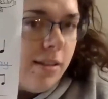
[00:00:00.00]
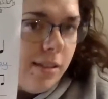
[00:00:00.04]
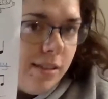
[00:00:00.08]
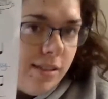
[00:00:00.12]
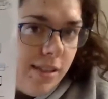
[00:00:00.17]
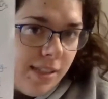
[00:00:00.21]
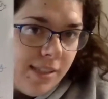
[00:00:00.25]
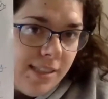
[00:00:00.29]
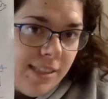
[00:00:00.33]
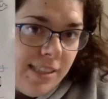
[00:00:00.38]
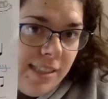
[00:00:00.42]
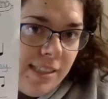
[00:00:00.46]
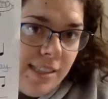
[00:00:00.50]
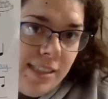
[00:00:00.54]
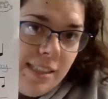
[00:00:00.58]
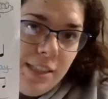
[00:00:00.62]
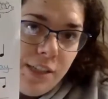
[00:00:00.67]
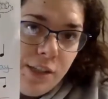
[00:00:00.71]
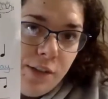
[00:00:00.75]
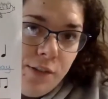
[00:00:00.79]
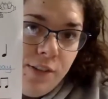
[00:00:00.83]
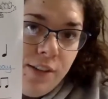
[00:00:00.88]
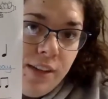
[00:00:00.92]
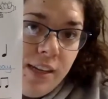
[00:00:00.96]
Does it
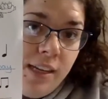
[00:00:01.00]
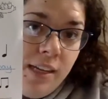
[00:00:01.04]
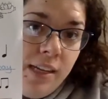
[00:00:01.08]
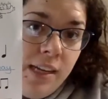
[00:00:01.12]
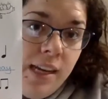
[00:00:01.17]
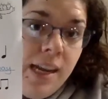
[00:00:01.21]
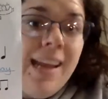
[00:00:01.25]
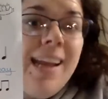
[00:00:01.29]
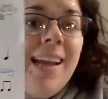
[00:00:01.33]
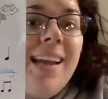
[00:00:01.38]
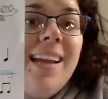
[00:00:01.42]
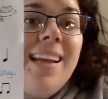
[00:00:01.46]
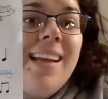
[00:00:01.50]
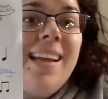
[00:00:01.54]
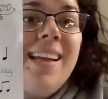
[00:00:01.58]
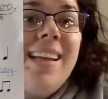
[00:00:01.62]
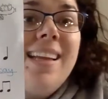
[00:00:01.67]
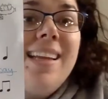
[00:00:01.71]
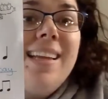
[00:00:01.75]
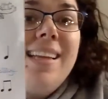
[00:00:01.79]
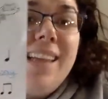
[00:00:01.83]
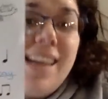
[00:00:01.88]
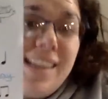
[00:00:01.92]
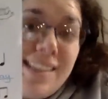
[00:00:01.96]
still fit?
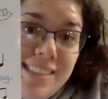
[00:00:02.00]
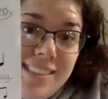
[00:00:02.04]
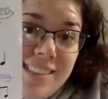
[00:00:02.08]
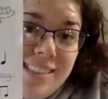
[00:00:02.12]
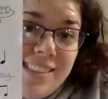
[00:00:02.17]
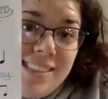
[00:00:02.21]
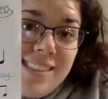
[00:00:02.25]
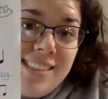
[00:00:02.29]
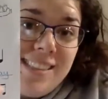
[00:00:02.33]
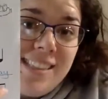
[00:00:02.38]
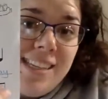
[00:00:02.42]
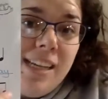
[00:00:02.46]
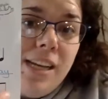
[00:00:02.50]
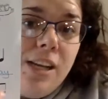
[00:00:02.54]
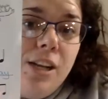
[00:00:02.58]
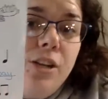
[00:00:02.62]
Yes.